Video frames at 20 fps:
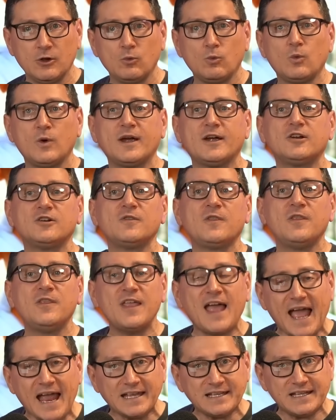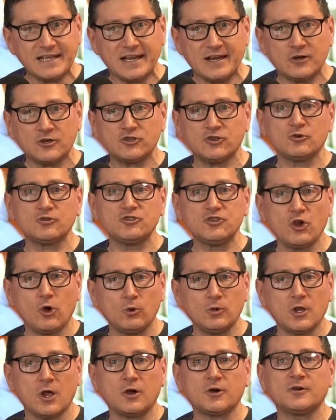where that character is no
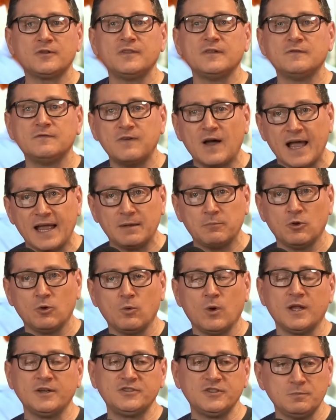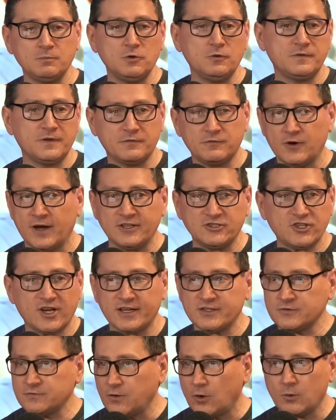longer the viable one to move the
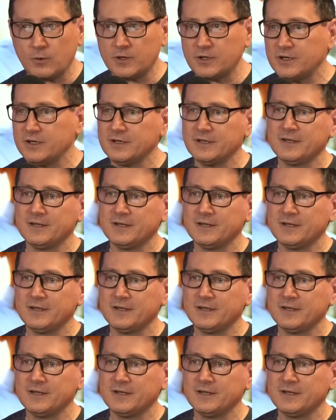franchise forward.